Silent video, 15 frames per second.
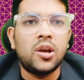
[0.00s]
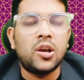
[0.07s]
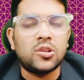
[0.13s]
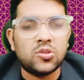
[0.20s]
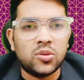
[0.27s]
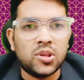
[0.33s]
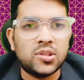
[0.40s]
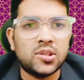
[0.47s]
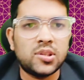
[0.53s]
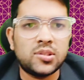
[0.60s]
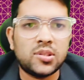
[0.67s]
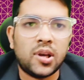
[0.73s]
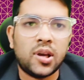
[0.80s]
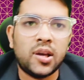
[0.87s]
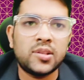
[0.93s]
So this is
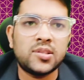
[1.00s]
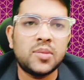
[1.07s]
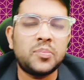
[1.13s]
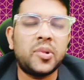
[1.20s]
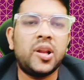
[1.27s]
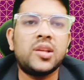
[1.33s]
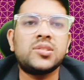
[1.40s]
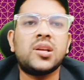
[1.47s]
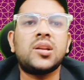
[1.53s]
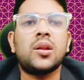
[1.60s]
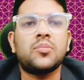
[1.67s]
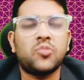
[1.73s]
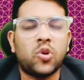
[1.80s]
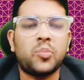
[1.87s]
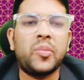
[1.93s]
as simple as that, and
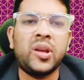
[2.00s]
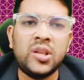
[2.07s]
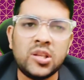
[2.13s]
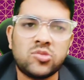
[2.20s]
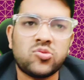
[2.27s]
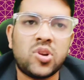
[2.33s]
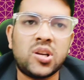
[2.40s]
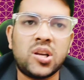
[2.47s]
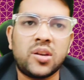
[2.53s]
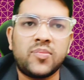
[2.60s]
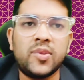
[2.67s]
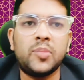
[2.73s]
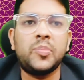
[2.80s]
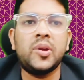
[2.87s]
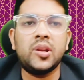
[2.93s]
for many students it
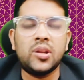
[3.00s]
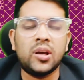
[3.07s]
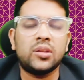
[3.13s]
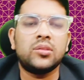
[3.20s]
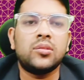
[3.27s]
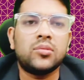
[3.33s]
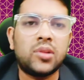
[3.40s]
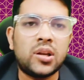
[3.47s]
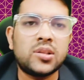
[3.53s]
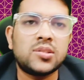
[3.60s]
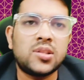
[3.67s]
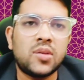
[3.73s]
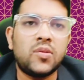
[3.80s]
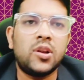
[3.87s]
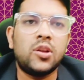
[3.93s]
will be done. That is,
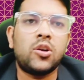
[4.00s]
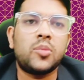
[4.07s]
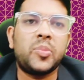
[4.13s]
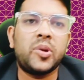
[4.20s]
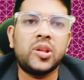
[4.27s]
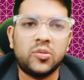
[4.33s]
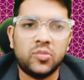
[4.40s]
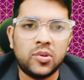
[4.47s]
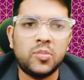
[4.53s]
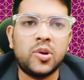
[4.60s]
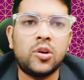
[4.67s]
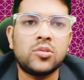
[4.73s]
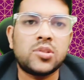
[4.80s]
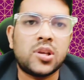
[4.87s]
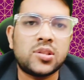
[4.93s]
they will not pay the fee
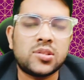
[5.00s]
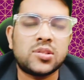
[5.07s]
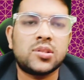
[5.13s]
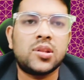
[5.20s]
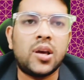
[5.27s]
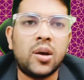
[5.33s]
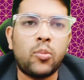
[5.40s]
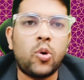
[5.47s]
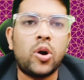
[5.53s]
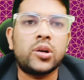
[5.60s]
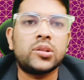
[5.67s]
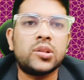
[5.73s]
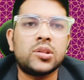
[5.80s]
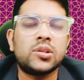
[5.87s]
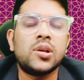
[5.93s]
because as they have got
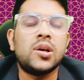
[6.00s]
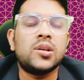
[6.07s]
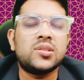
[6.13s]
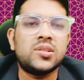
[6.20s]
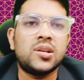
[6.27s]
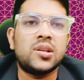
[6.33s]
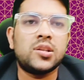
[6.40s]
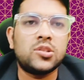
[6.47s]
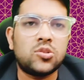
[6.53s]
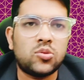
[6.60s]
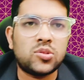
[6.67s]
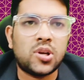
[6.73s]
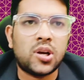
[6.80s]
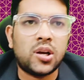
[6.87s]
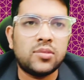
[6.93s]
the seat in
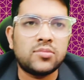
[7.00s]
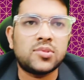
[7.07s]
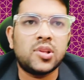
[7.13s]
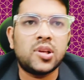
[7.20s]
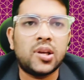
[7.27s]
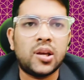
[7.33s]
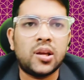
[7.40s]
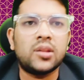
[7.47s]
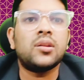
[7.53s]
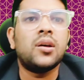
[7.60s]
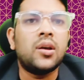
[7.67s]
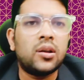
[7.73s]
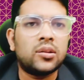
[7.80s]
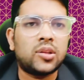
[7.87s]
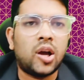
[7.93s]
Josa counseling and
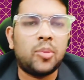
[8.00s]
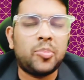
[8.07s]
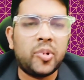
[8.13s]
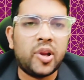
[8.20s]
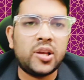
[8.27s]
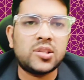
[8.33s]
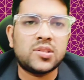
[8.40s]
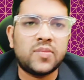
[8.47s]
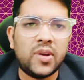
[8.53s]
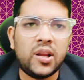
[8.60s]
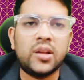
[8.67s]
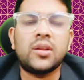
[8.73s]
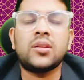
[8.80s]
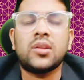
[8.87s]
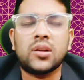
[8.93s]
Thapar as well,
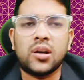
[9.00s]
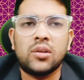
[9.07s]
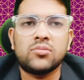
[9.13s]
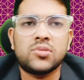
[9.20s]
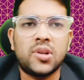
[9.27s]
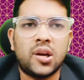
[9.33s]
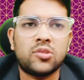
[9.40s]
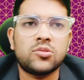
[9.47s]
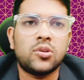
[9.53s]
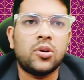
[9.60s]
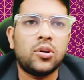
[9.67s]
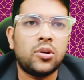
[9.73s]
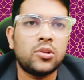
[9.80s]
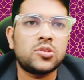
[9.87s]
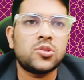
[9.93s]
another counseling
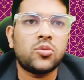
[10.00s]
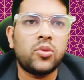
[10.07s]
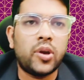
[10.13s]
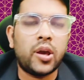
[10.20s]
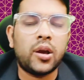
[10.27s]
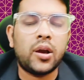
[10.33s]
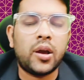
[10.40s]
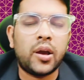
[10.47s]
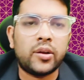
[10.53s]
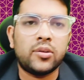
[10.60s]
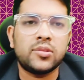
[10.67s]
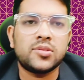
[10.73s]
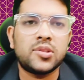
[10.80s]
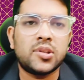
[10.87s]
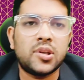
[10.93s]
also going
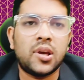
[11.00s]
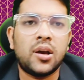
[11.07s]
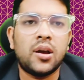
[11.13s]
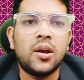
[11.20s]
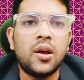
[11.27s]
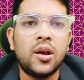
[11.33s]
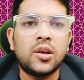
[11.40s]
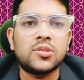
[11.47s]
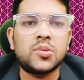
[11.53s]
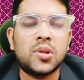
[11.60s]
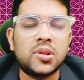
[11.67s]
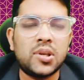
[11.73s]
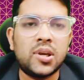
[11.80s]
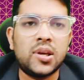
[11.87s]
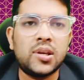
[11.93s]
across India. So the
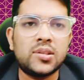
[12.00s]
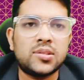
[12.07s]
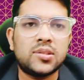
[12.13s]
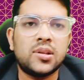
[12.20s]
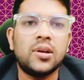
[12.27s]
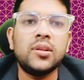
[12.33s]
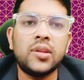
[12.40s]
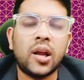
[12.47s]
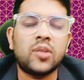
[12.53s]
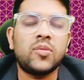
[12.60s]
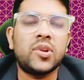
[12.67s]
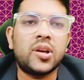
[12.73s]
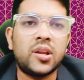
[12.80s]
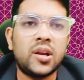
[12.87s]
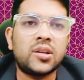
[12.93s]
thing is that will
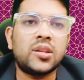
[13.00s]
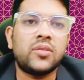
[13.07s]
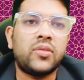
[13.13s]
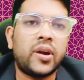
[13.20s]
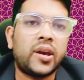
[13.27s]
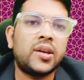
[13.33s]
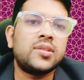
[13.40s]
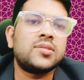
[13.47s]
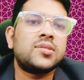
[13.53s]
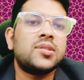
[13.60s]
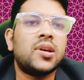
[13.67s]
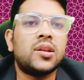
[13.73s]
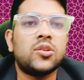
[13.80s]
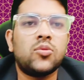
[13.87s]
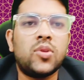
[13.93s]
create the vacancy
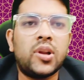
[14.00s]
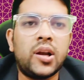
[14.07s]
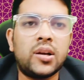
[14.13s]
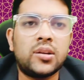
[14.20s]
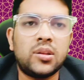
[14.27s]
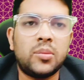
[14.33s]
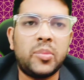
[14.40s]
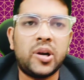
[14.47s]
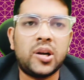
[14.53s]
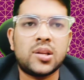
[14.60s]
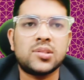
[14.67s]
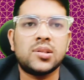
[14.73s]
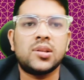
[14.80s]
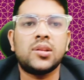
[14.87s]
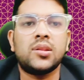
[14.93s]
and you will get the better
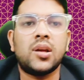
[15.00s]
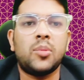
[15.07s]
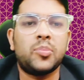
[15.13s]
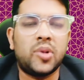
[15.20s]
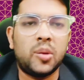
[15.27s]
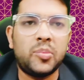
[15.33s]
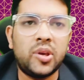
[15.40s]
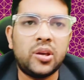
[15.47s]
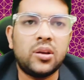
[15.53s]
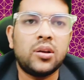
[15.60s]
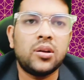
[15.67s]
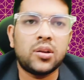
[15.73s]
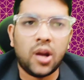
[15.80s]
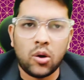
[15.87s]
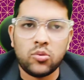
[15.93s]
seat in the upcoming
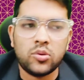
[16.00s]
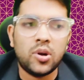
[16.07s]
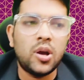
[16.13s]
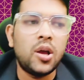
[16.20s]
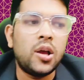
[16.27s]
round.